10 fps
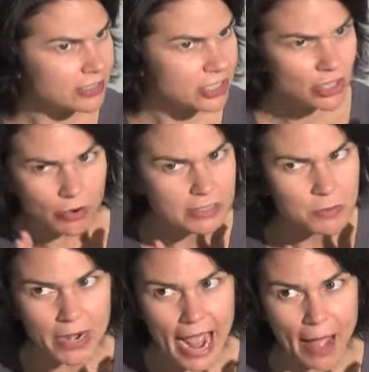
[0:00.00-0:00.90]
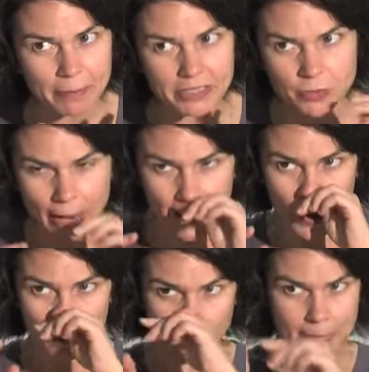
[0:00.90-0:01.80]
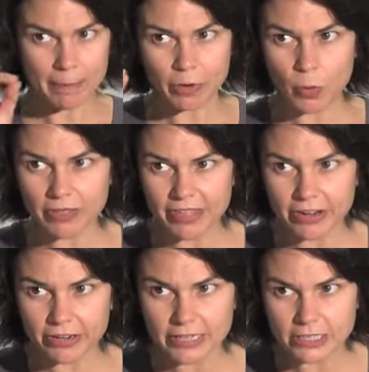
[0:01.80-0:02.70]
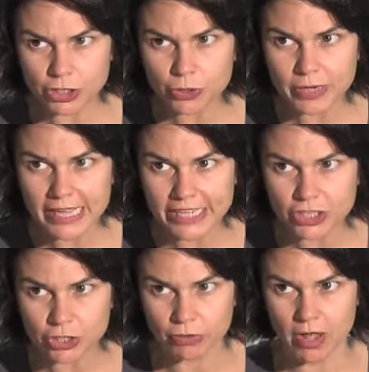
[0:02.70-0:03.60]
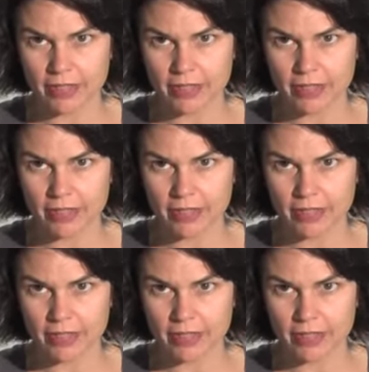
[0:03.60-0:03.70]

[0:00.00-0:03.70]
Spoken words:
you notice what happens, right? Remember what they're tuning into.